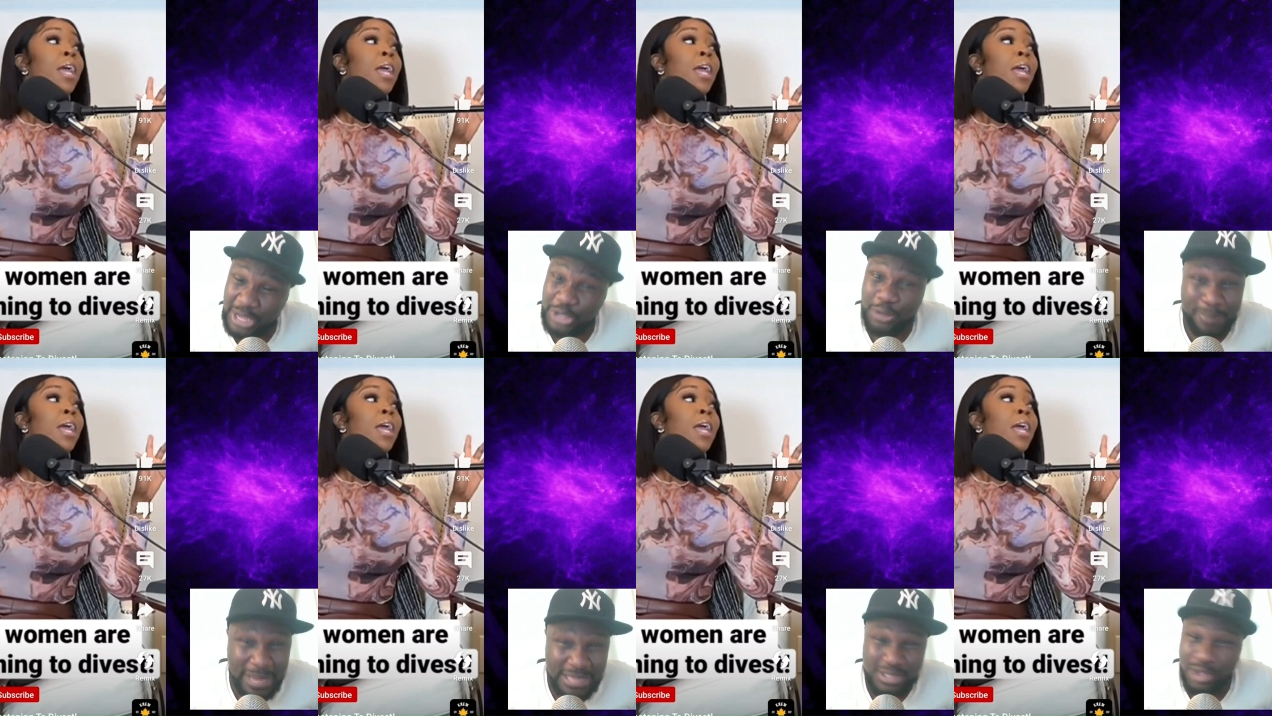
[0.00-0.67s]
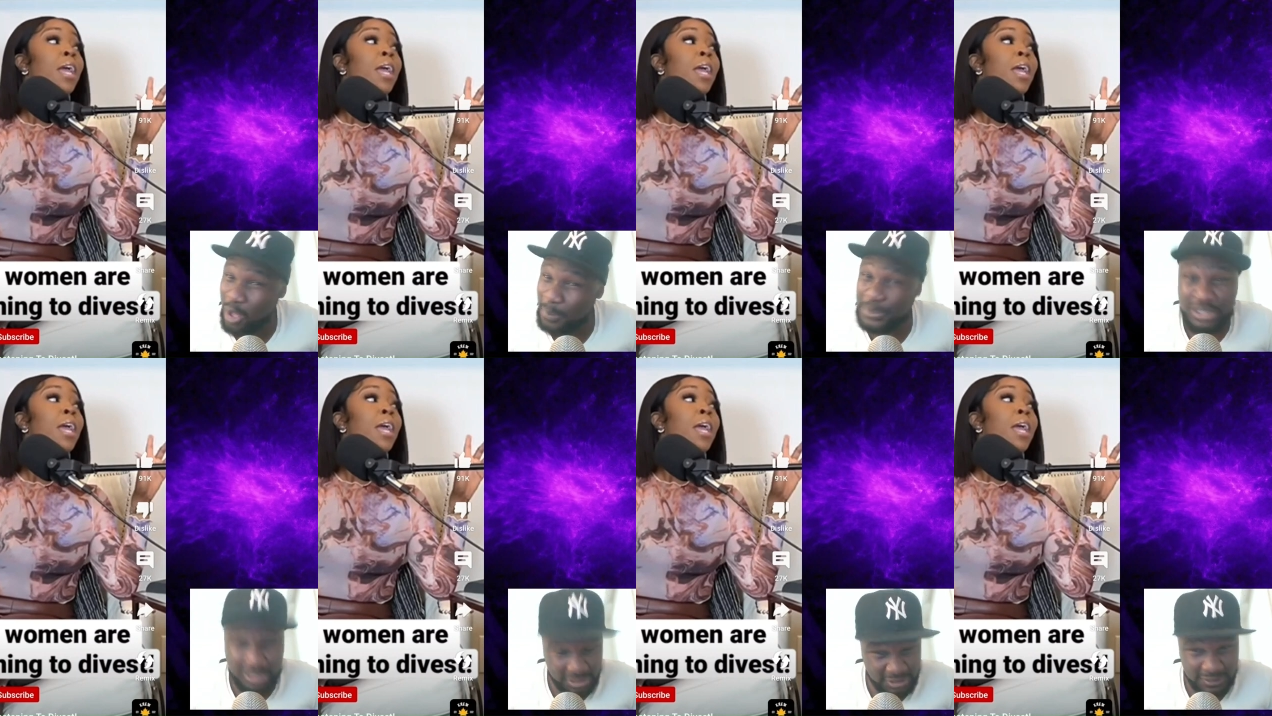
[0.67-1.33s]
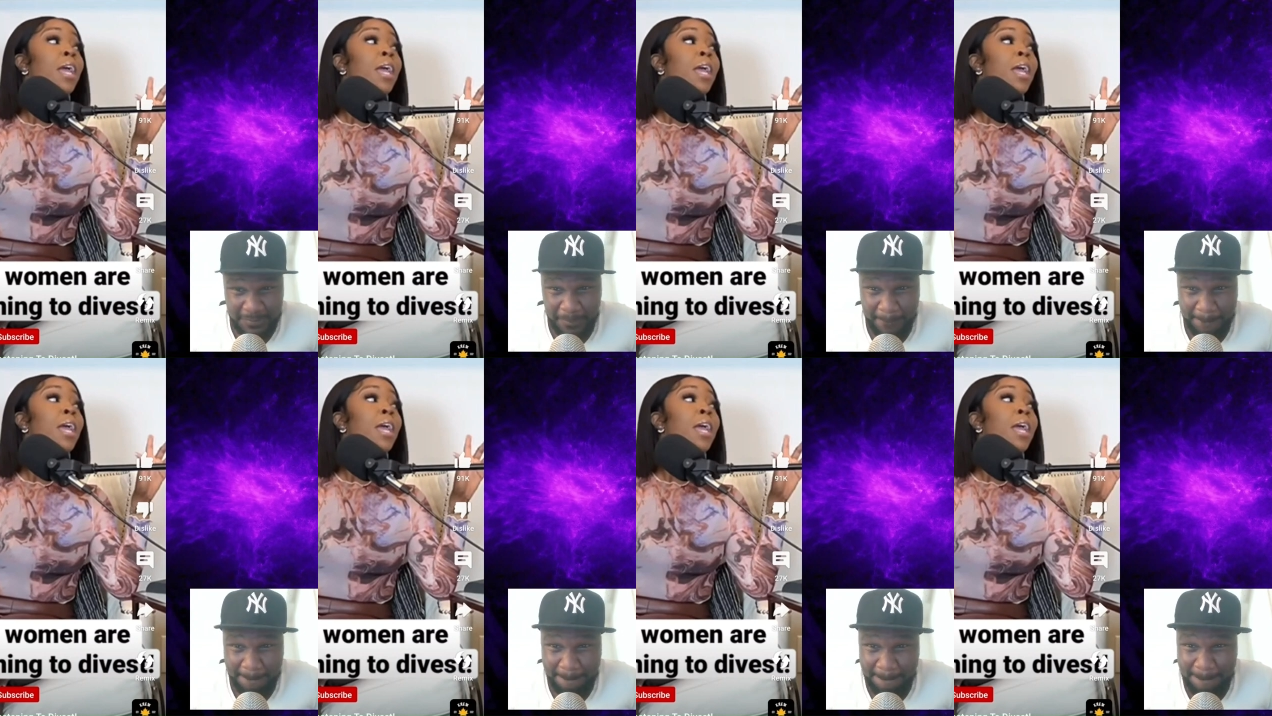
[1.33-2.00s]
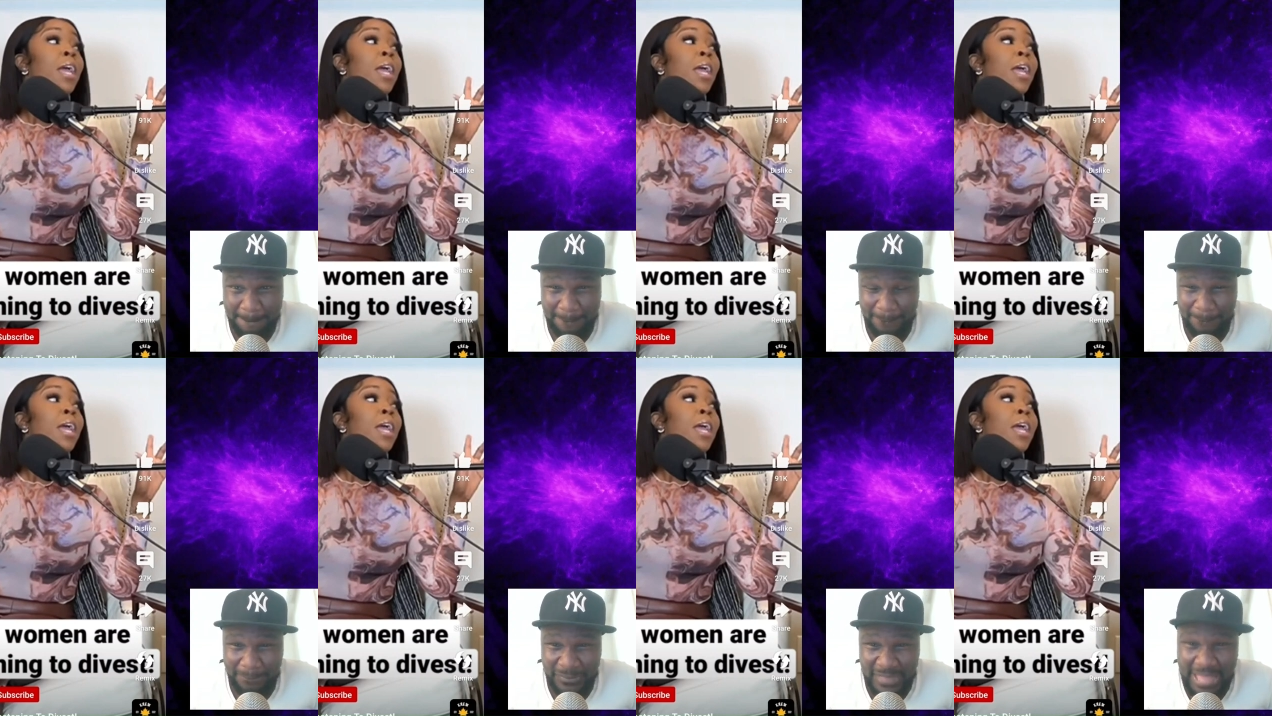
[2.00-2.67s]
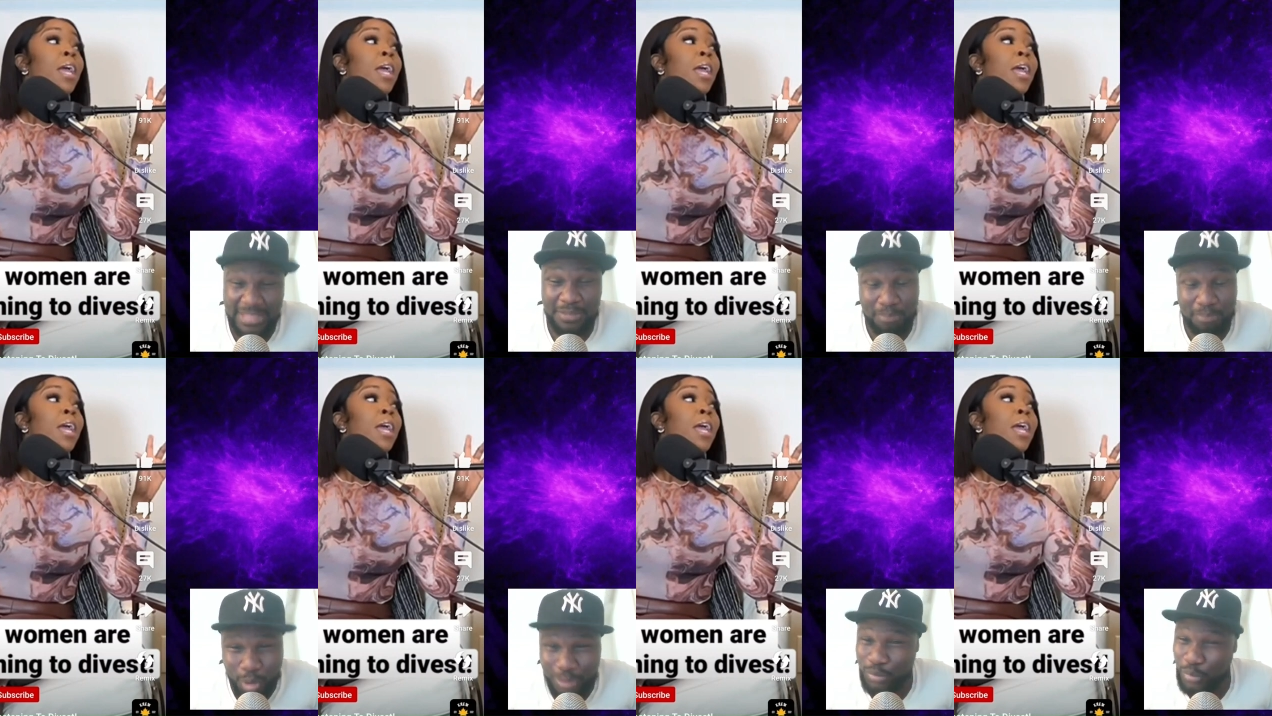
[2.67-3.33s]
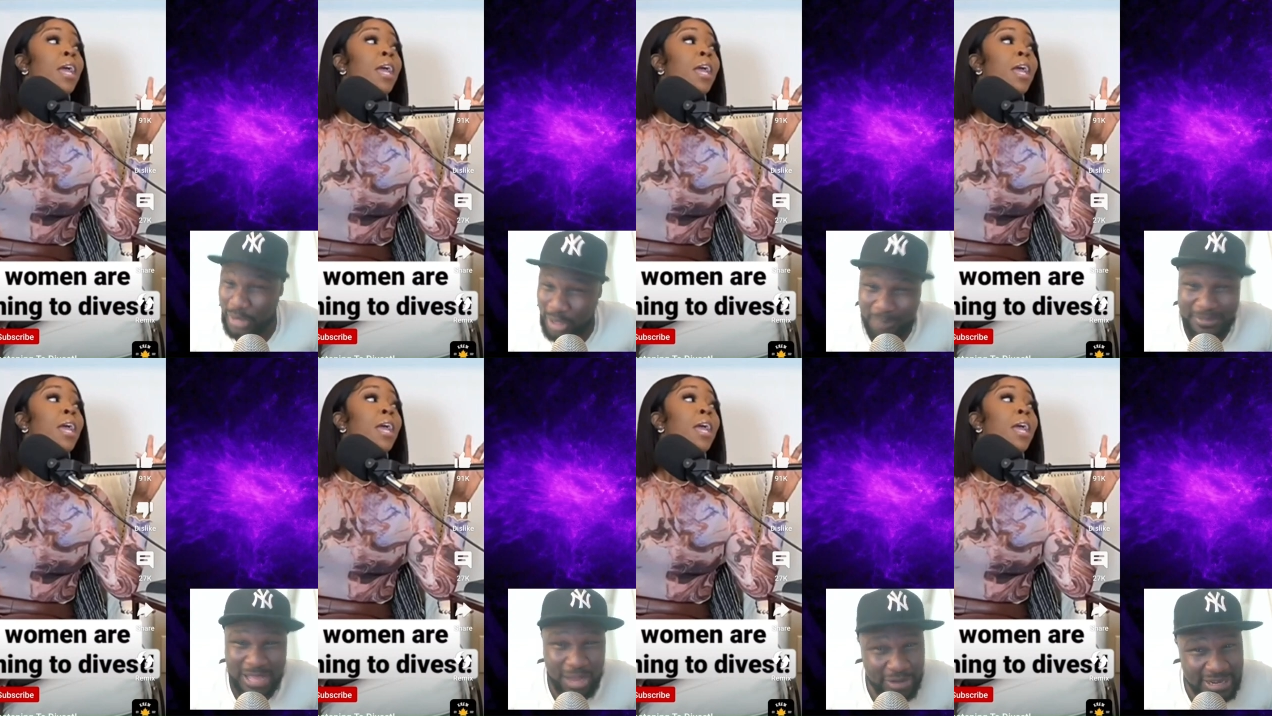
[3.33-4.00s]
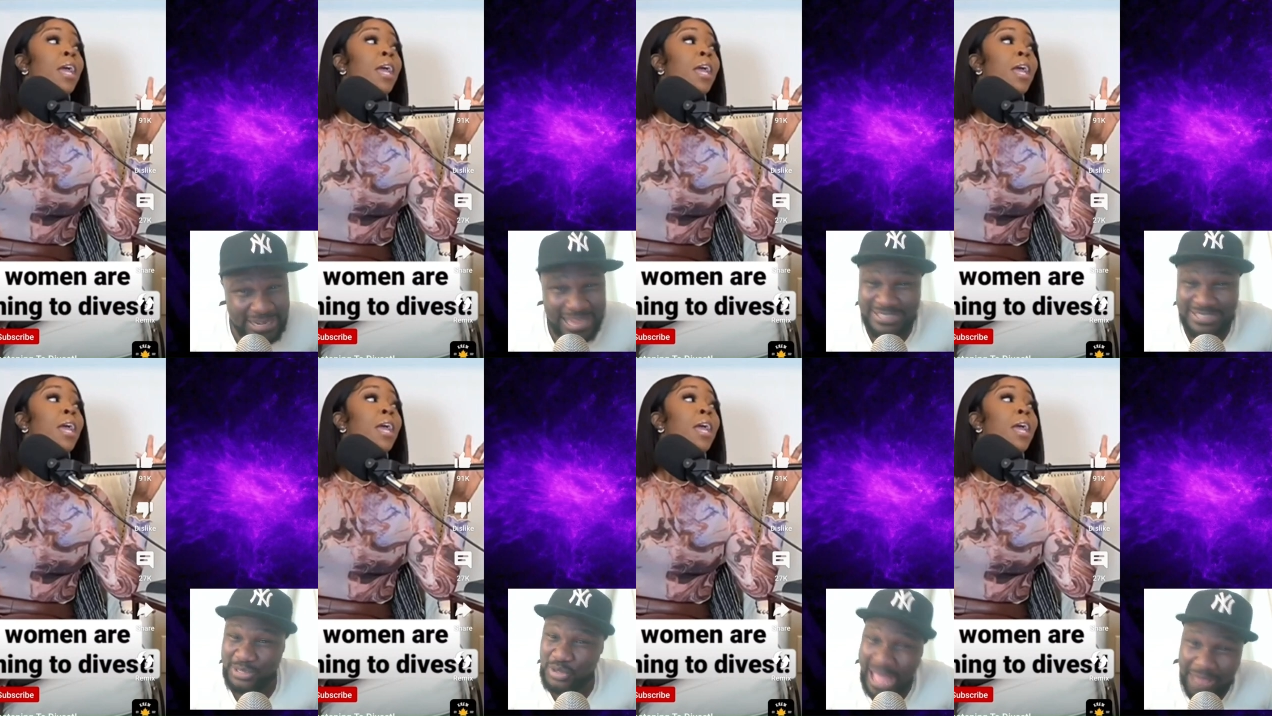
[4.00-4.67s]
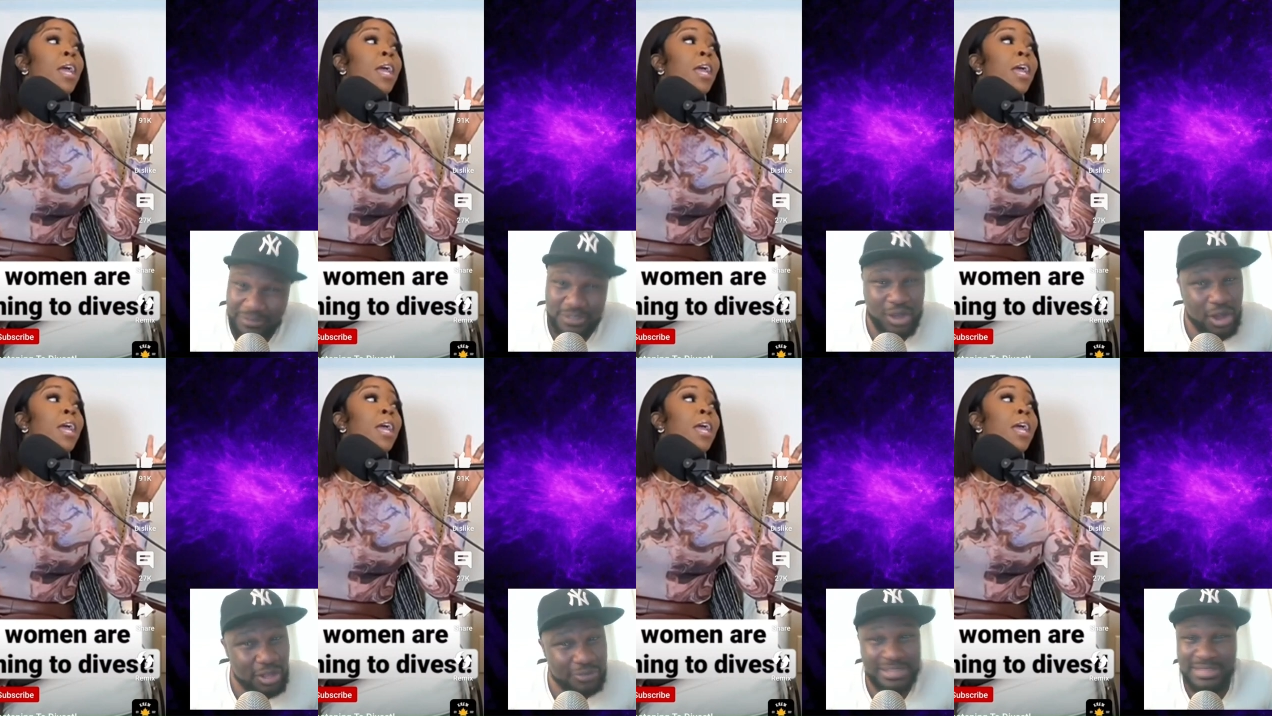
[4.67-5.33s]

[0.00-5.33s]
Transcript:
Speaker 1: your best option. And the more they wake up now and realize they don't have to tolerate